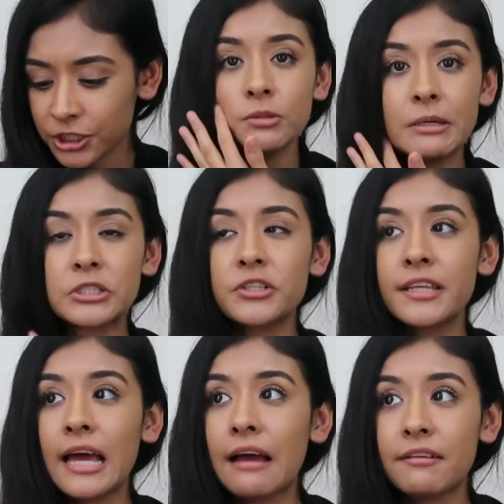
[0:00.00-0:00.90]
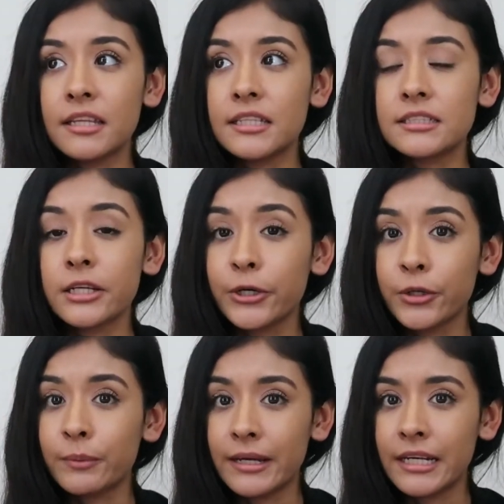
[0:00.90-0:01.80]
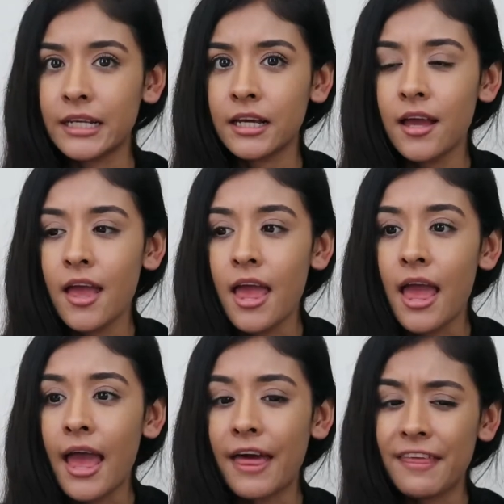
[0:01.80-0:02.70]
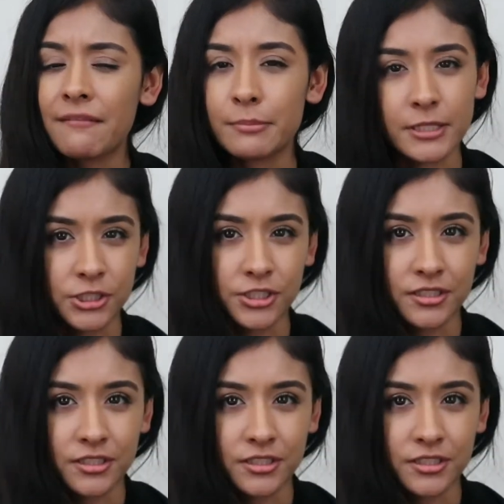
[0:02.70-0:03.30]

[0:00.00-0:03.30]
So make sure they have at least a good rating and they have a picture.